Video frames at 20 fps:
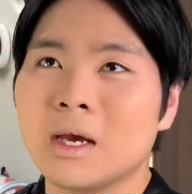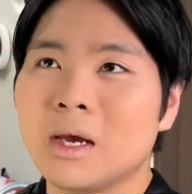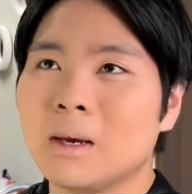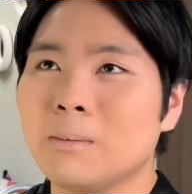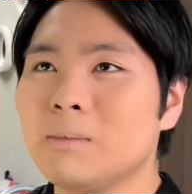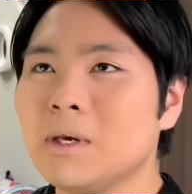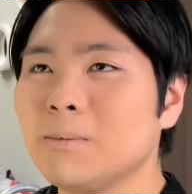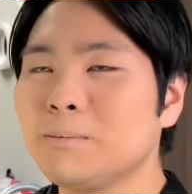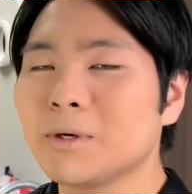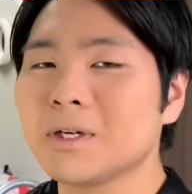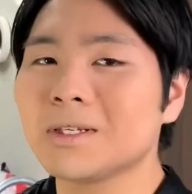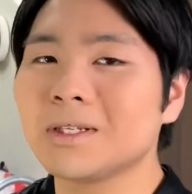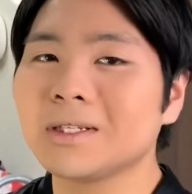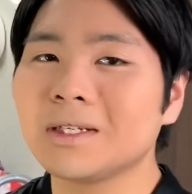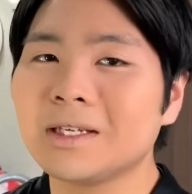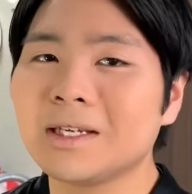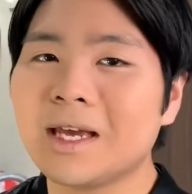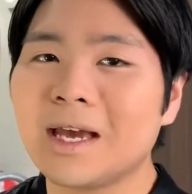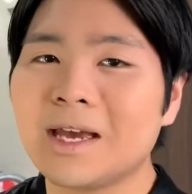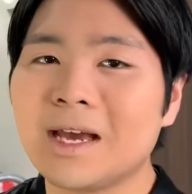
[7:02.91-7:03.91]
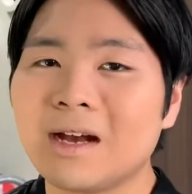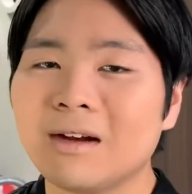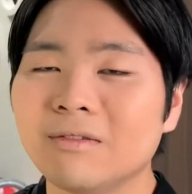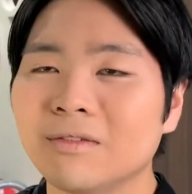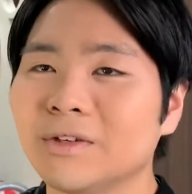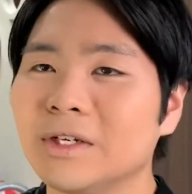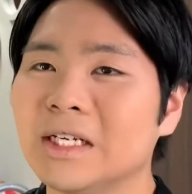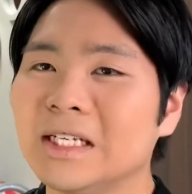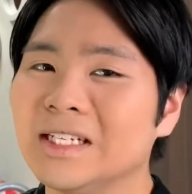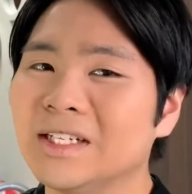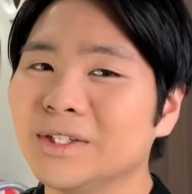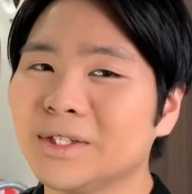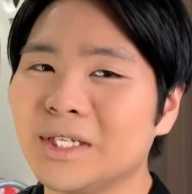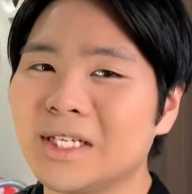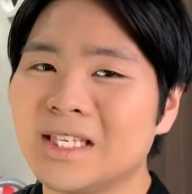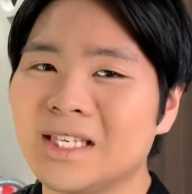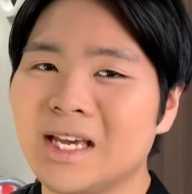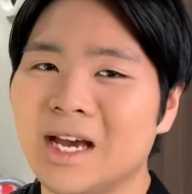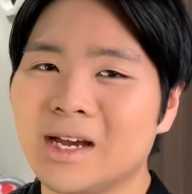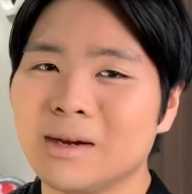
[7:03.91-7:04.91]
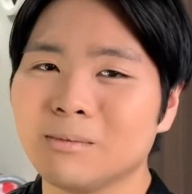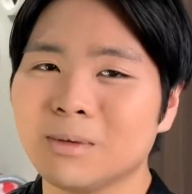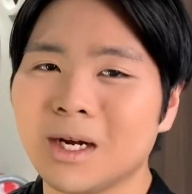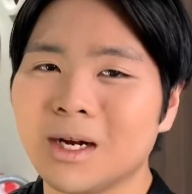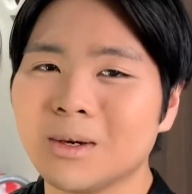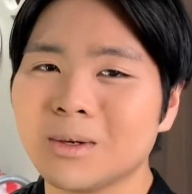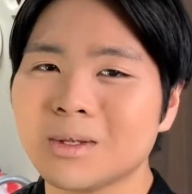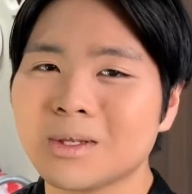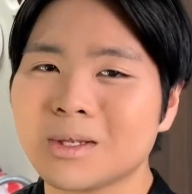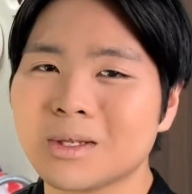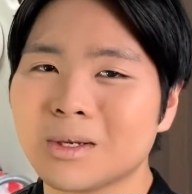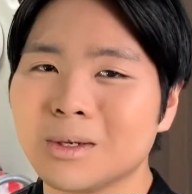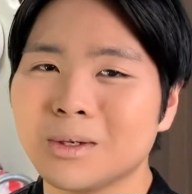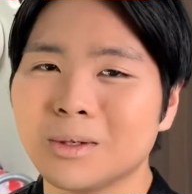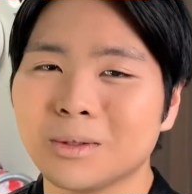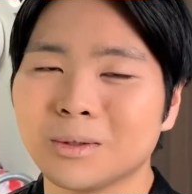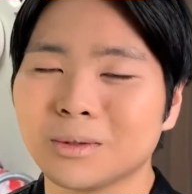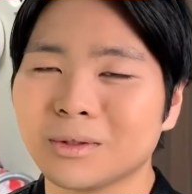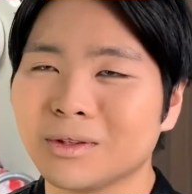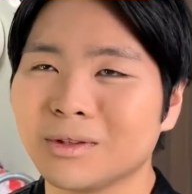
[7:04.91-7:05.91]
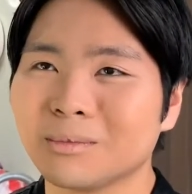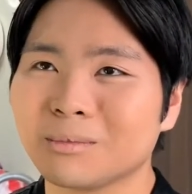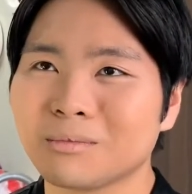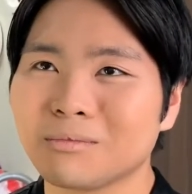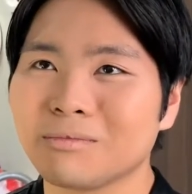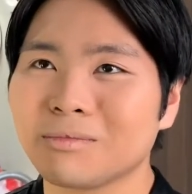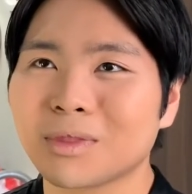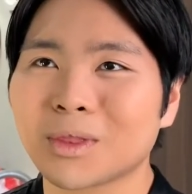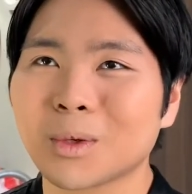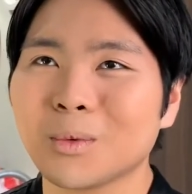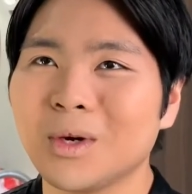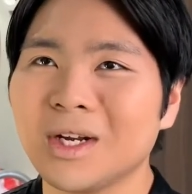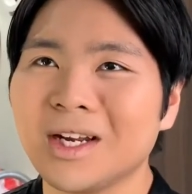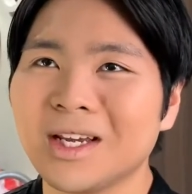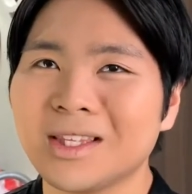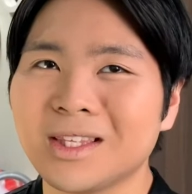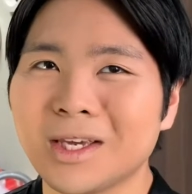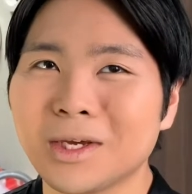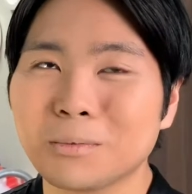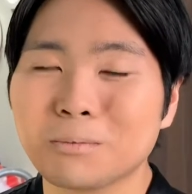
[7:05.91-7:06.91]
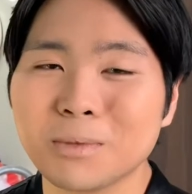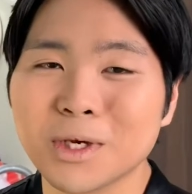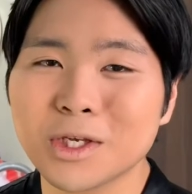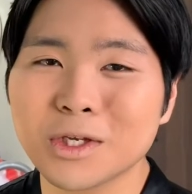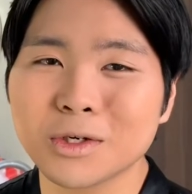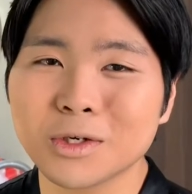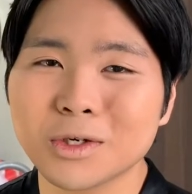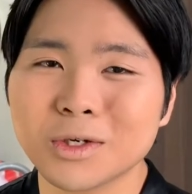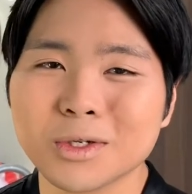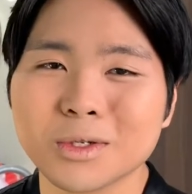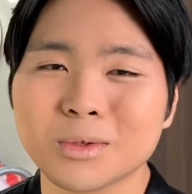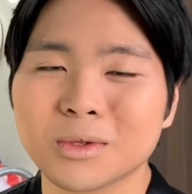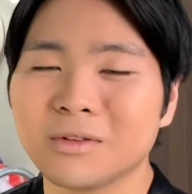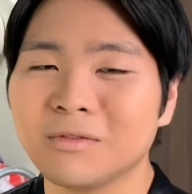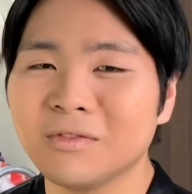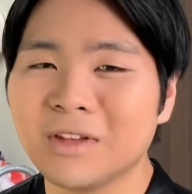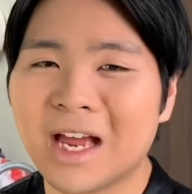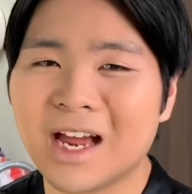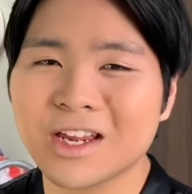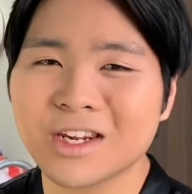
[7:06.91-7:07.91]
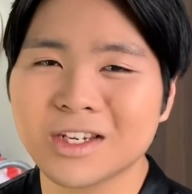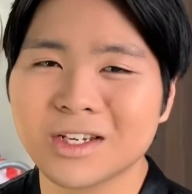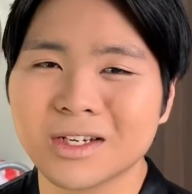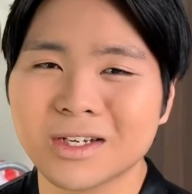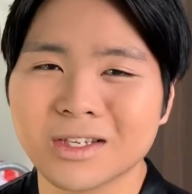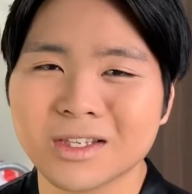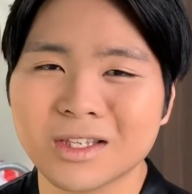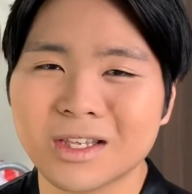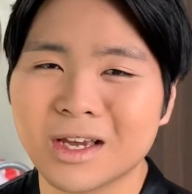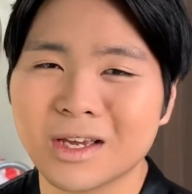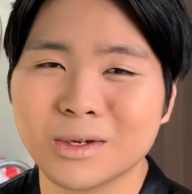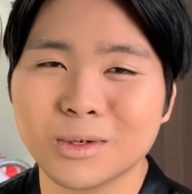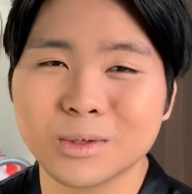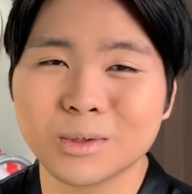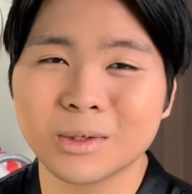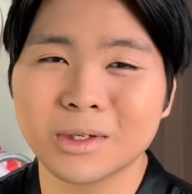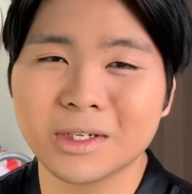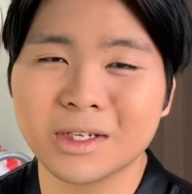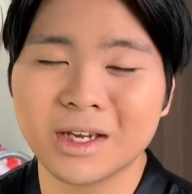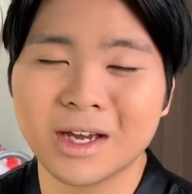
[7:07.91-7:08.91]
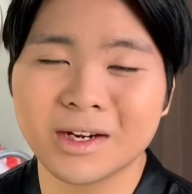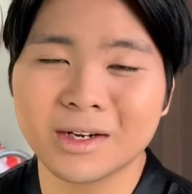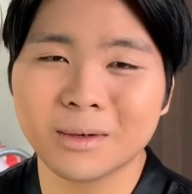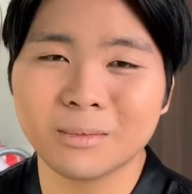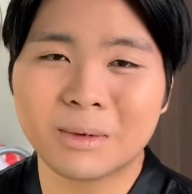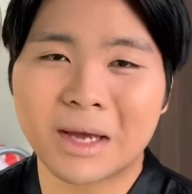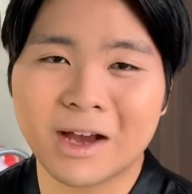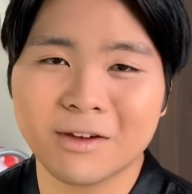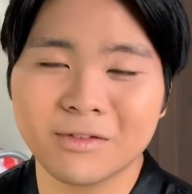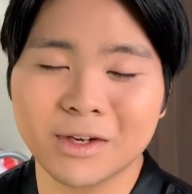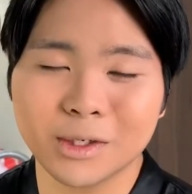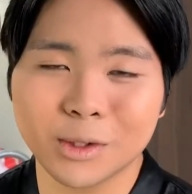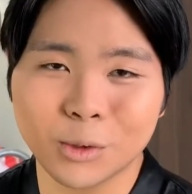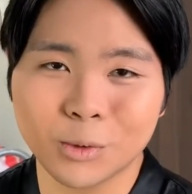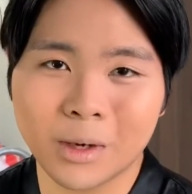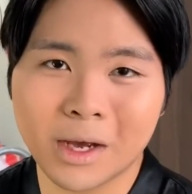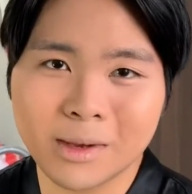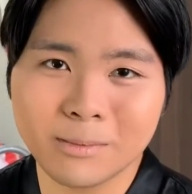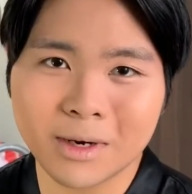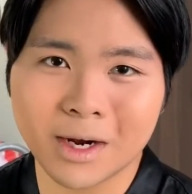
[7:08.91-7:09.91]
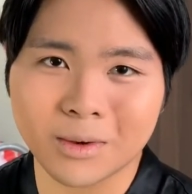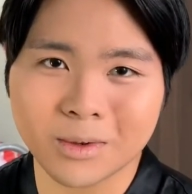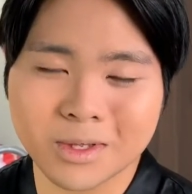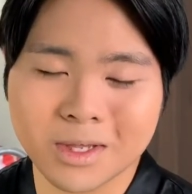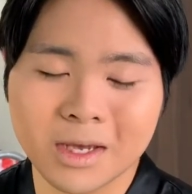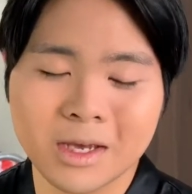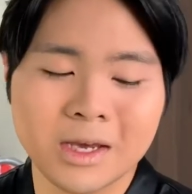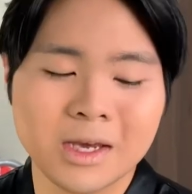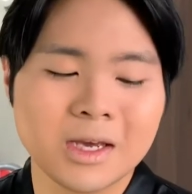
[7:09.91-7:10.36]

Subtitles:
Me personally, I have really greasy eyebrows. So when I take pictures with flashes, I usually end up having no eyebrows.